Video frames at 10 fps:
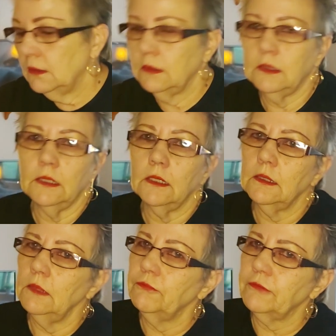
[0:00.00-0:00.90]
King of
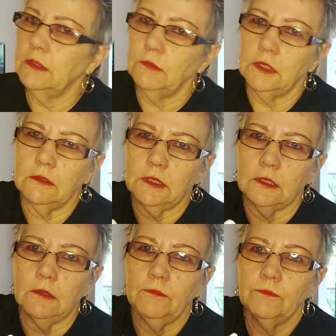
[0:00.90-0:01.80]
Cups coming out
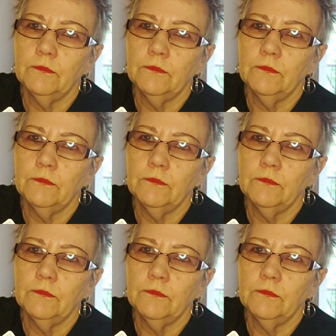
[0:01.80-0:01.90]
here.